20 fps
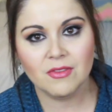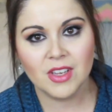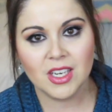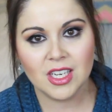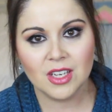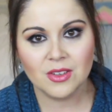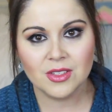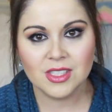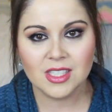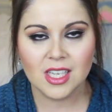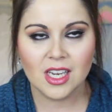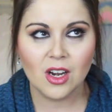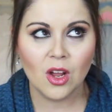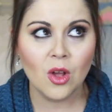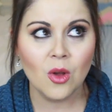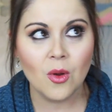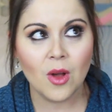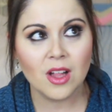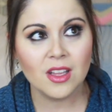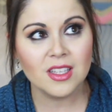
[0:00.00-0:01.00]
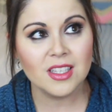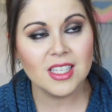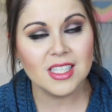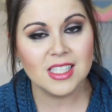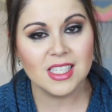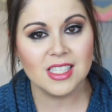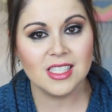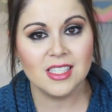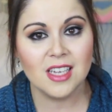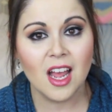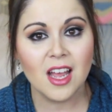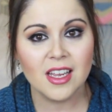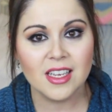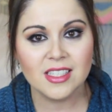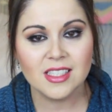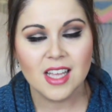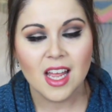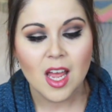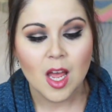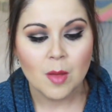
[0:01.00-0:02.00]
video and said, oh, all of this is
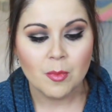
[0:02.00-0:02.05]
nice,